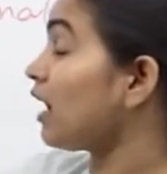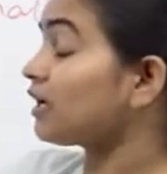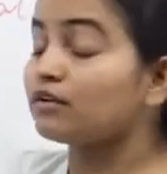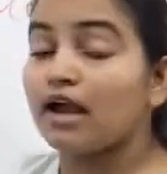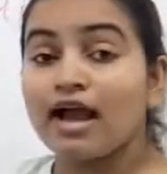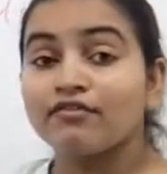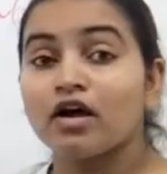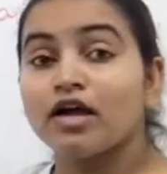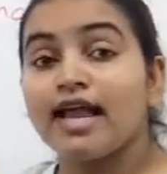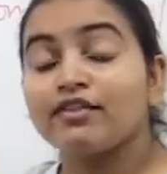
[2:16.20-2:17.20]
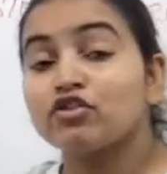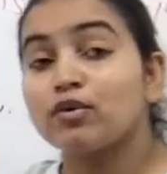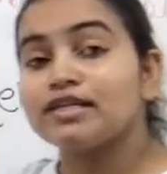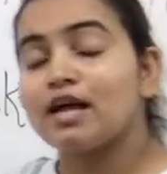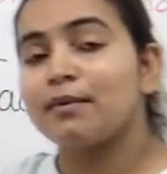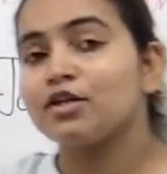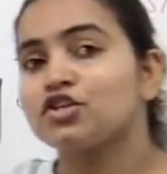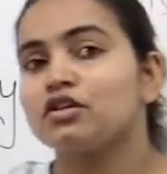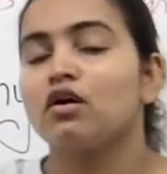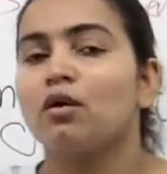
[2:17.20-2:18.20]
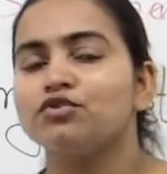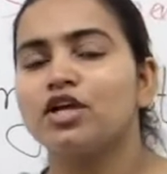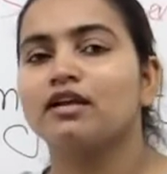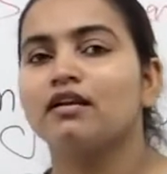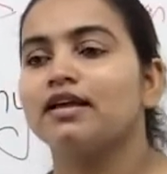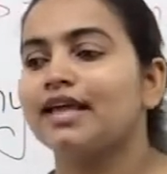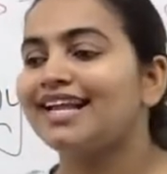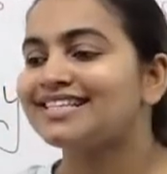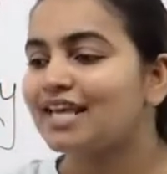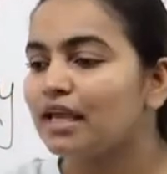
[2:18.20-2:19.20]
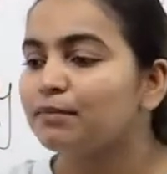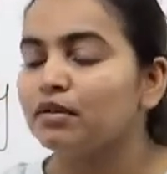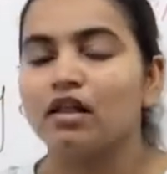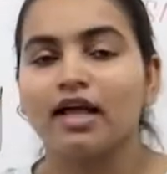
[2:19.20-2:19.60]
I could have a three-dimensional object like a table.